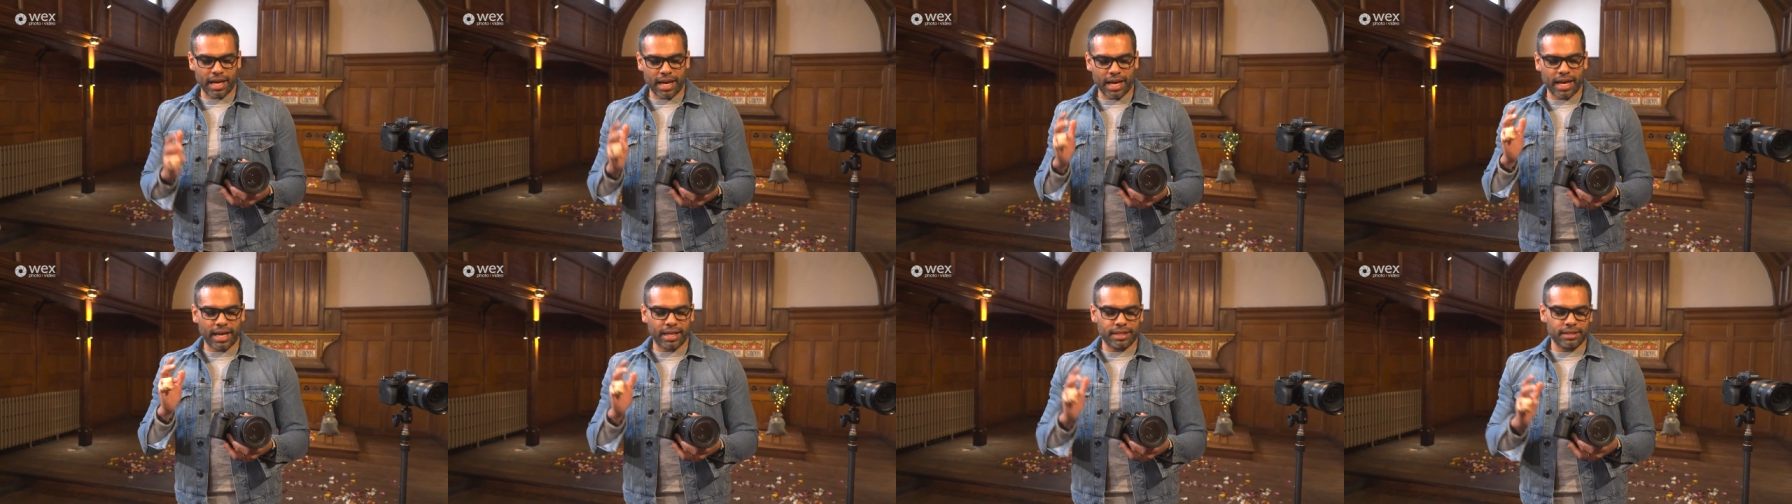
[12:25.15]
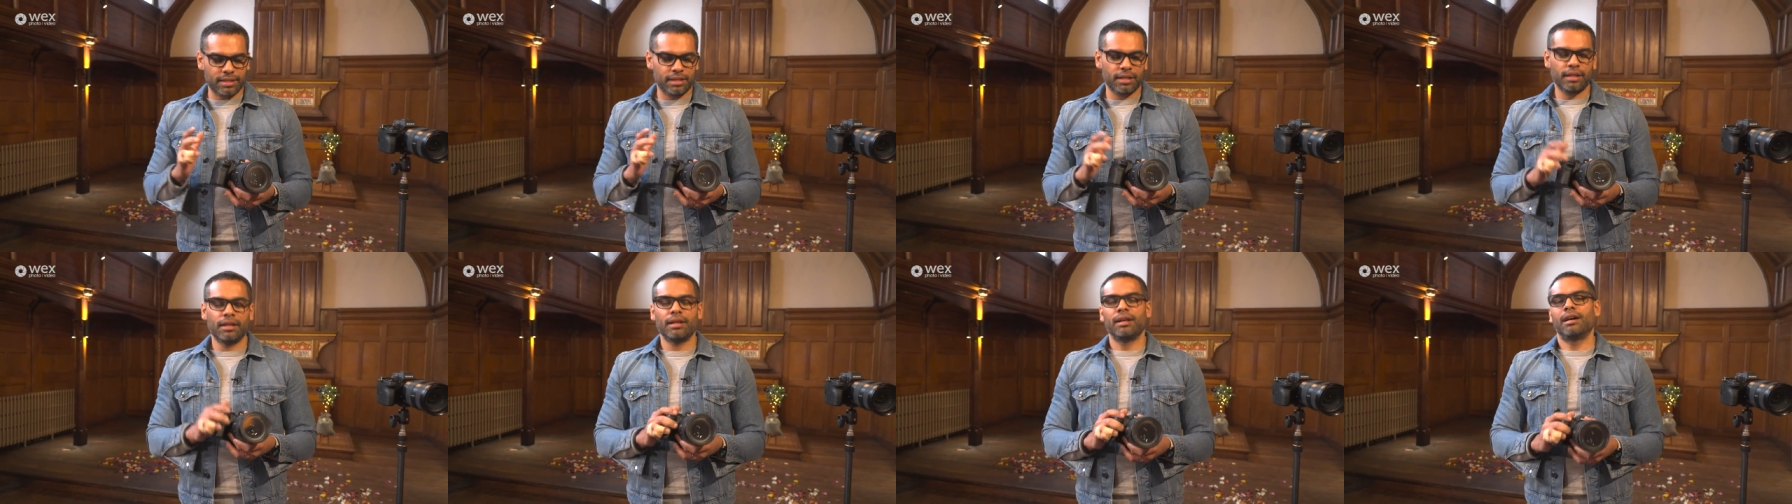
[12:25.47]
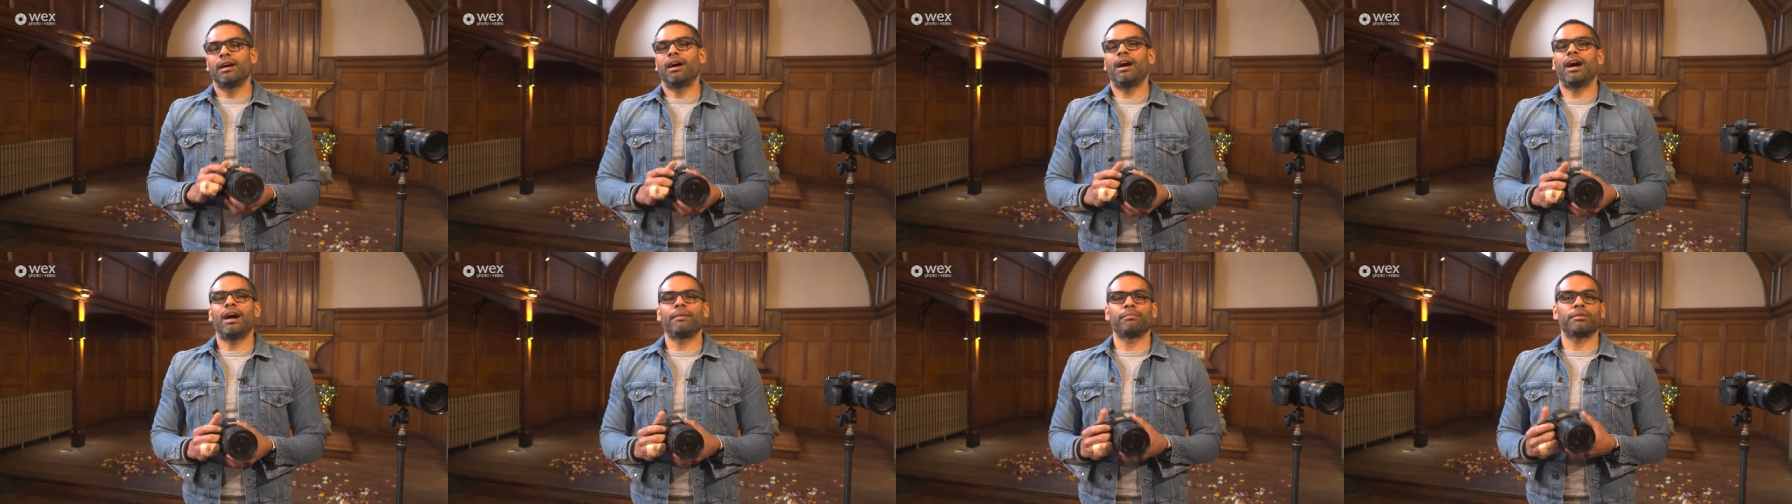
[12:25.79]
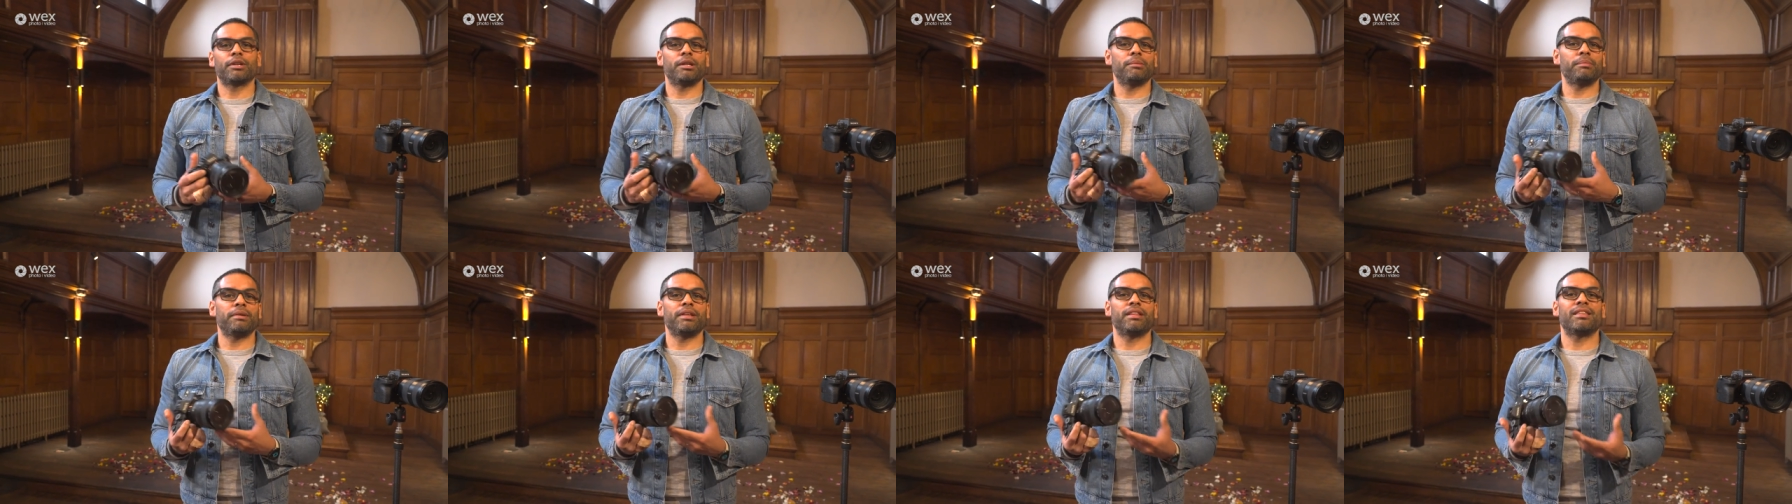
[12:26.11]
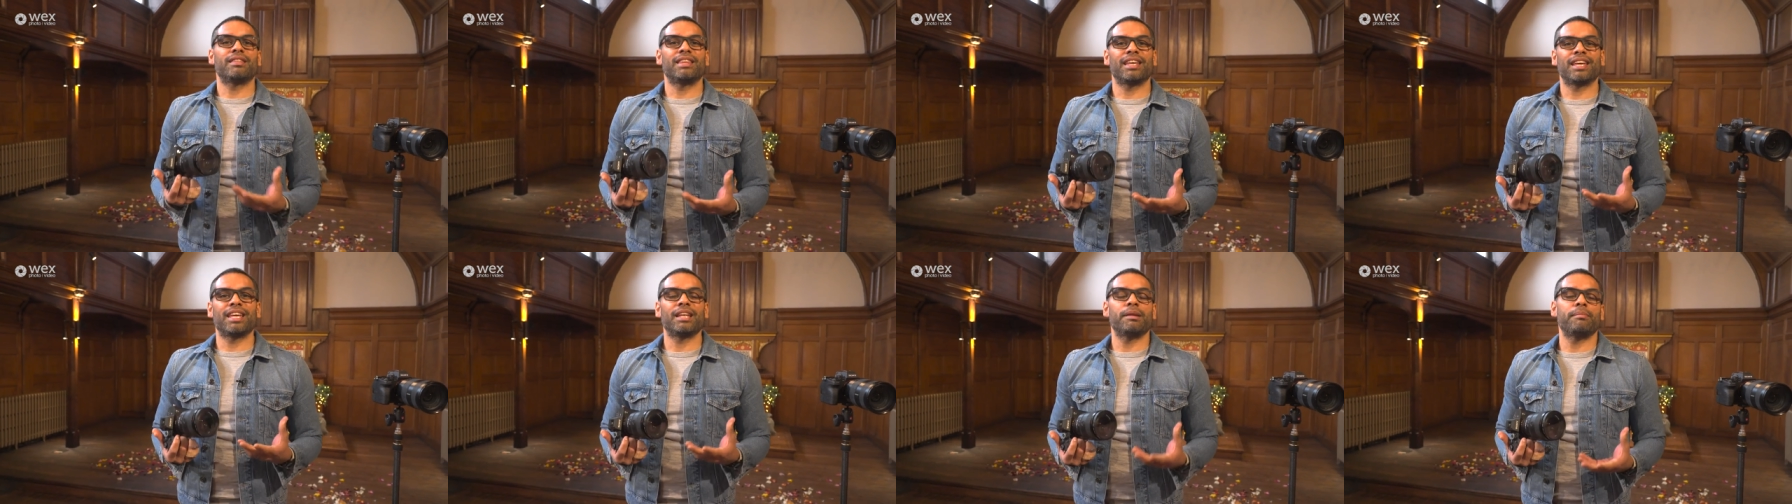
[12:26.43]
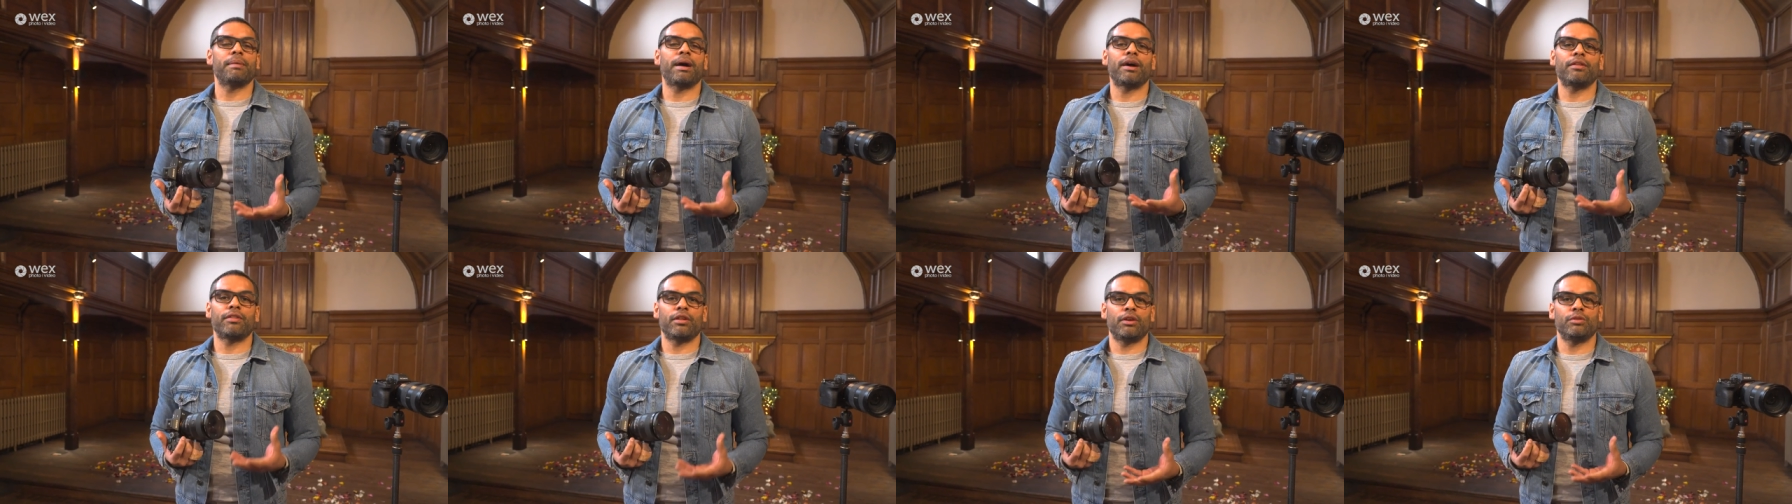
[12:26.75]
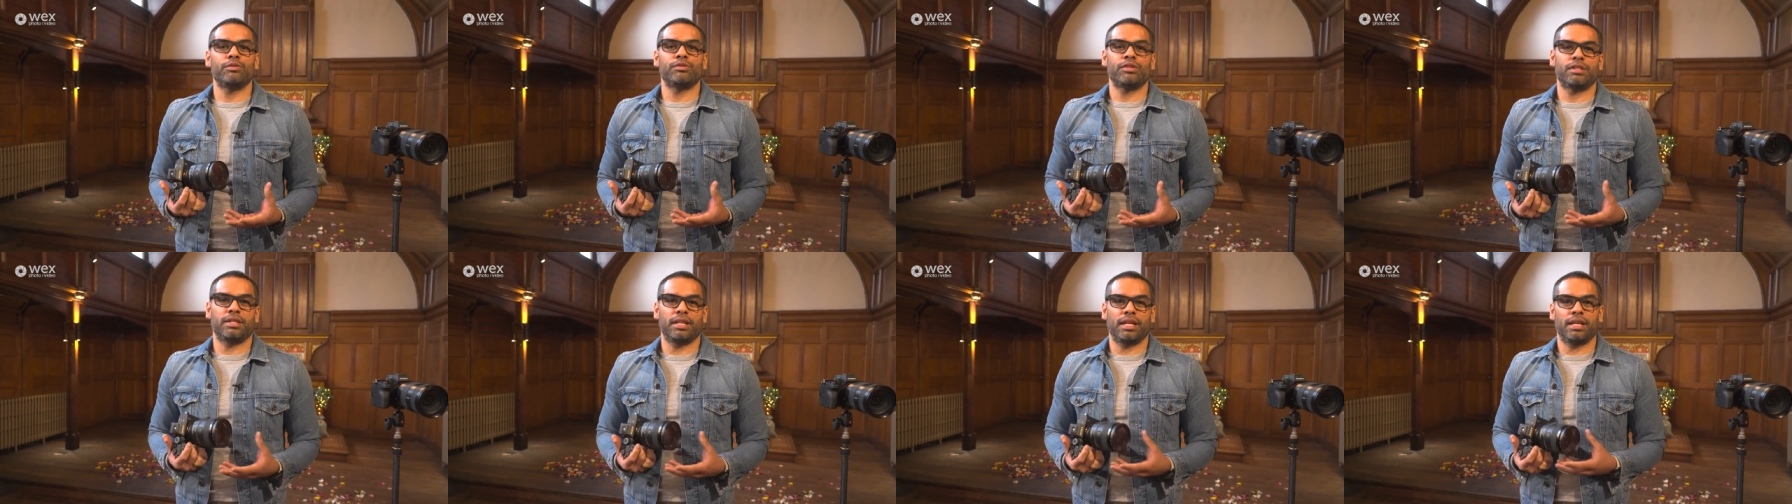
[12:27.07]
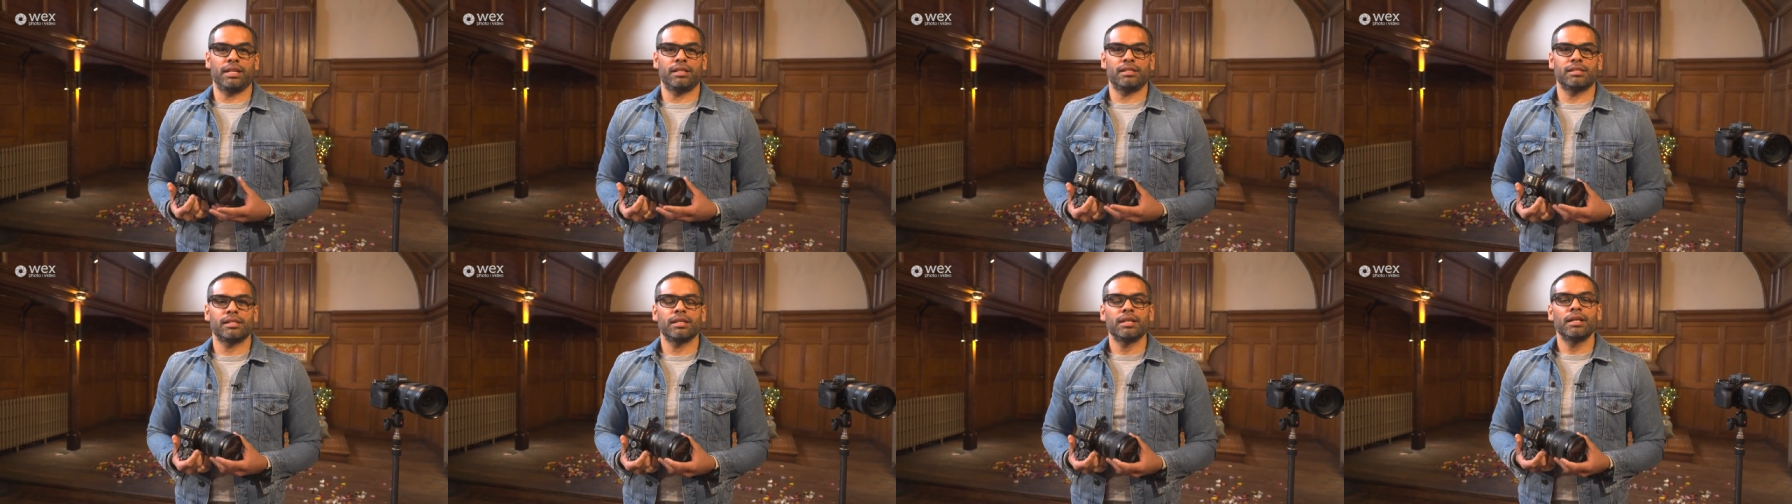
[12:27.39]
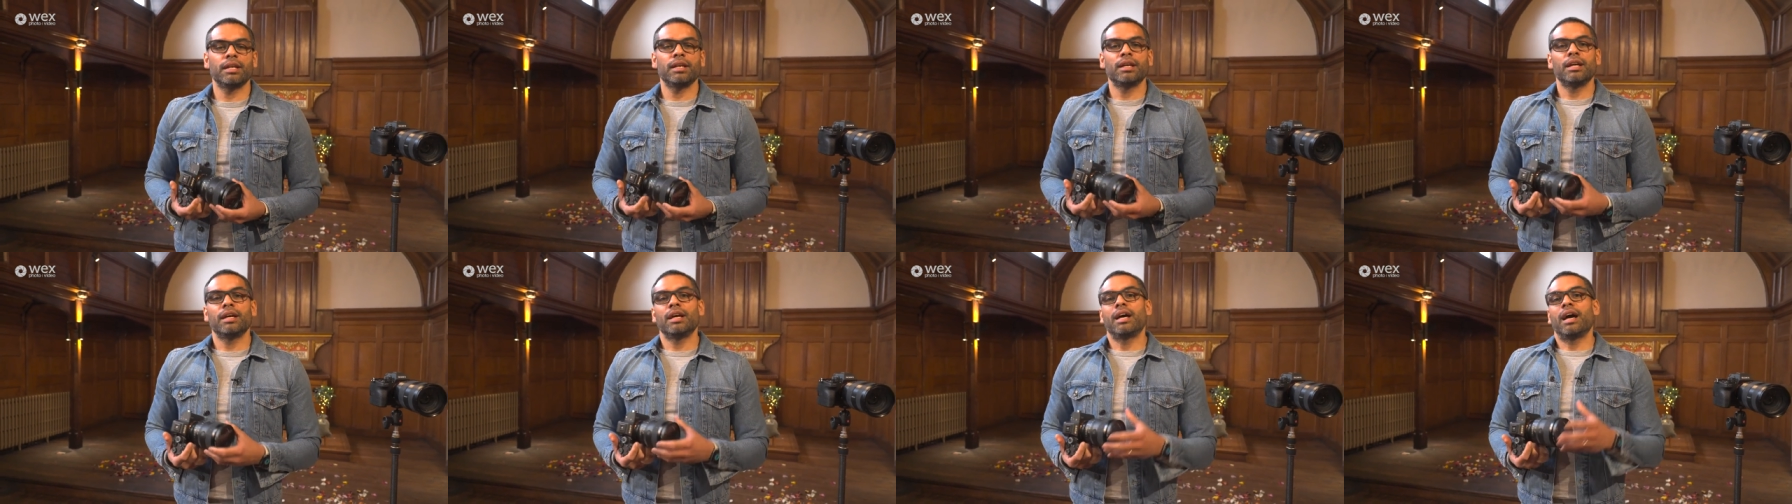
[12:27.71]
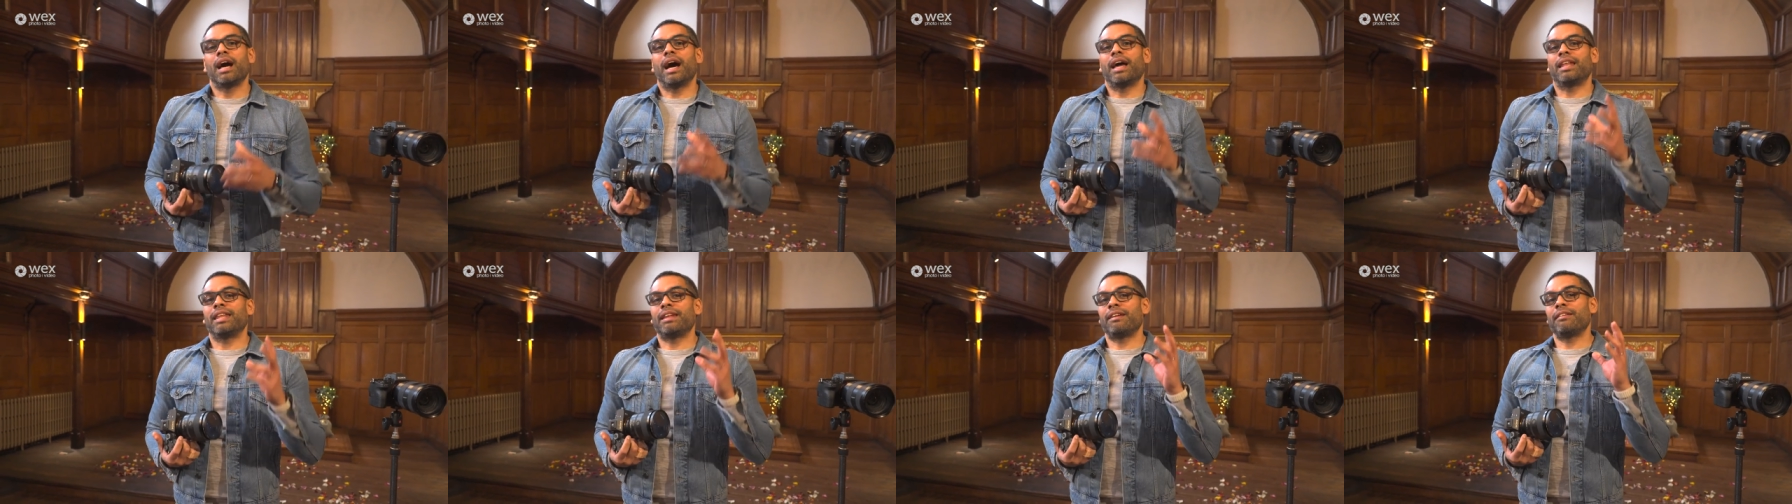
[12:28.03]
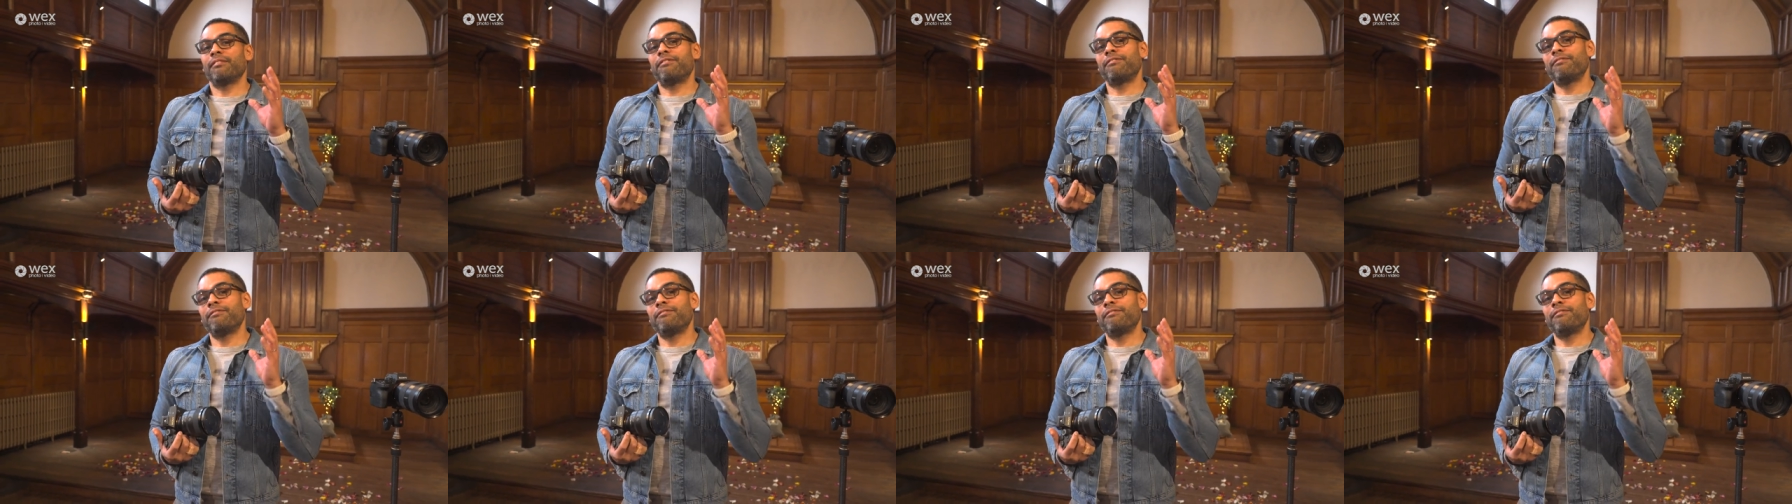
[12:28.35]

and I'm going to be thinking about those things. And then the